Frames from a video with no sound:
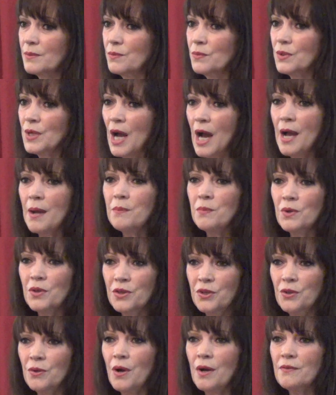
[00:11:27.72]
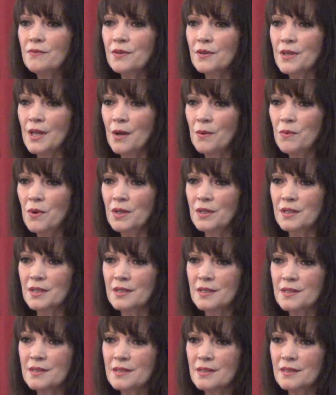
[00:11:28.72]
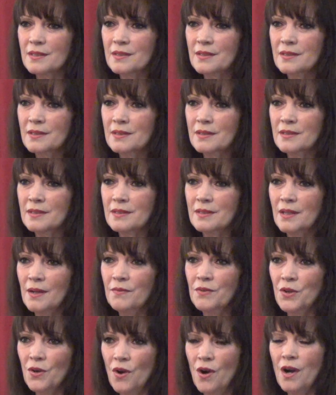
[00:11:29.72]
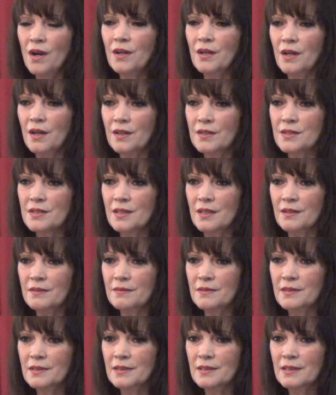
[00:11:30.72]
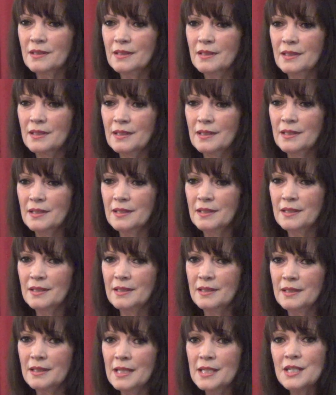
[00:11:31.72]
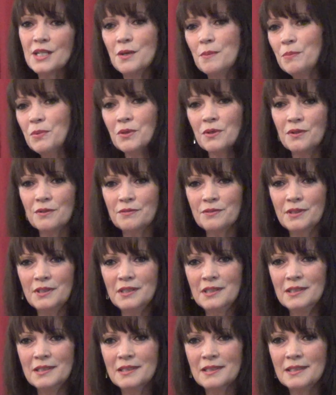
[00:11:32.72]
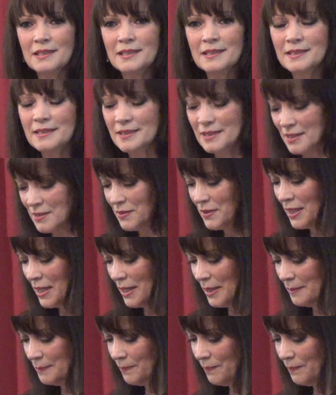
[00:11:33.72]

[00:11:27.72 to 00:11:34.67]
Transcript: When I am with you, I feel that oneness of your heart and God's love. Isn't it beautiful? Mm-hmm. Okay.